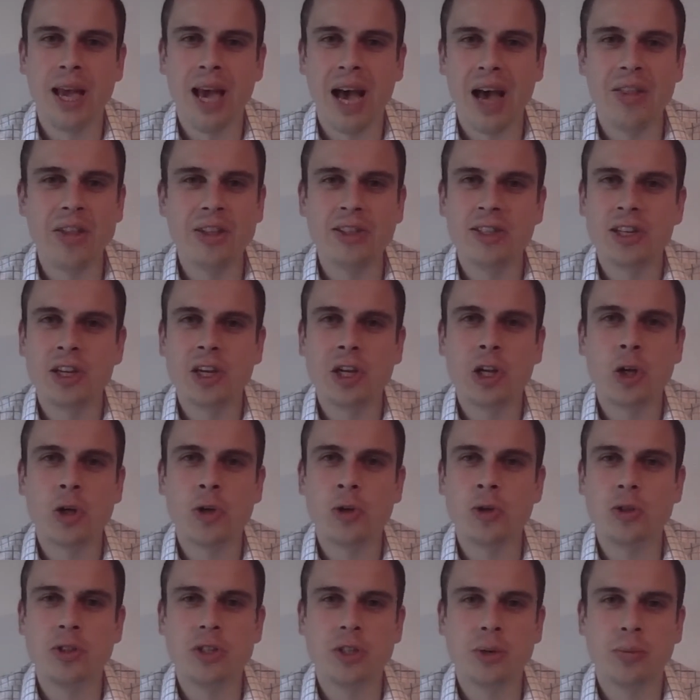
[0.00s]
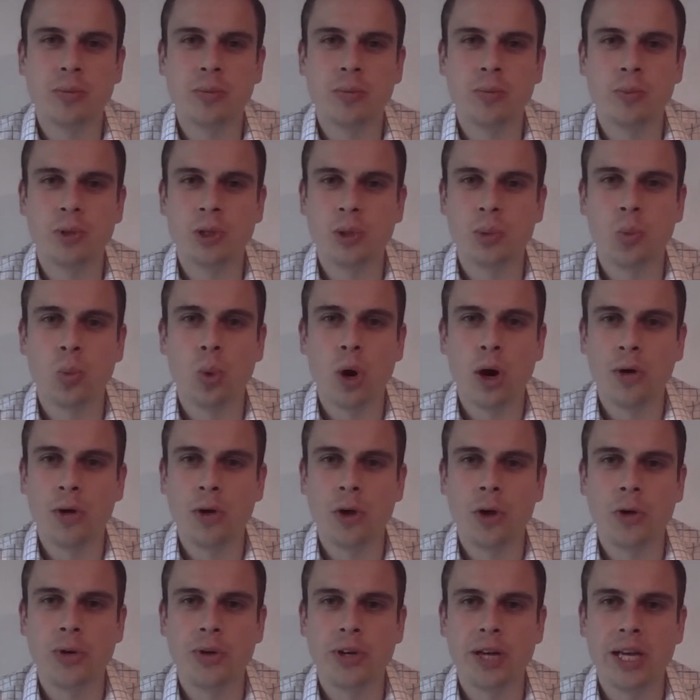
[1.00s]
and this includes some
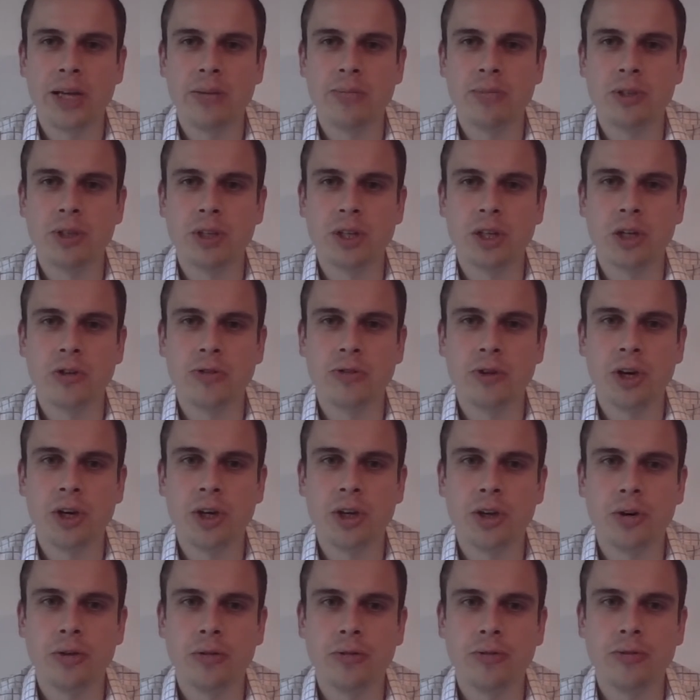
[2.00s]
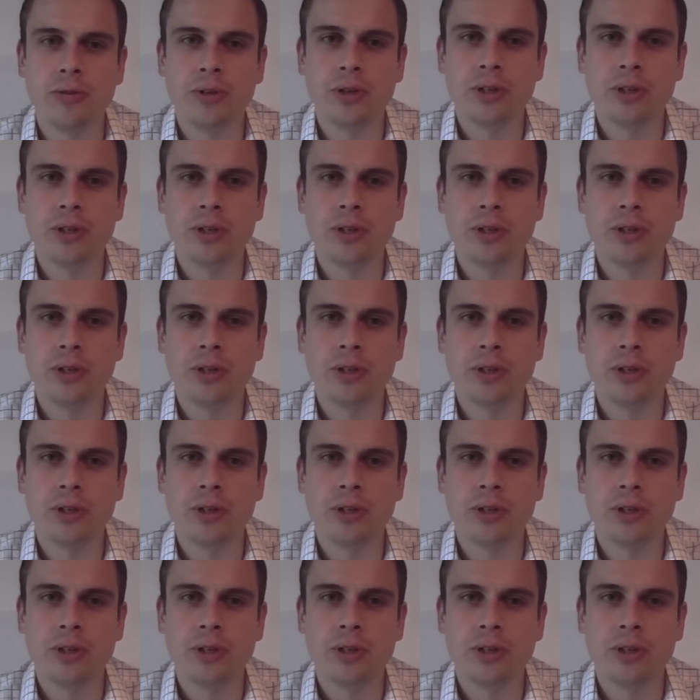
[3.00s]
well-known names that you'll have heard of.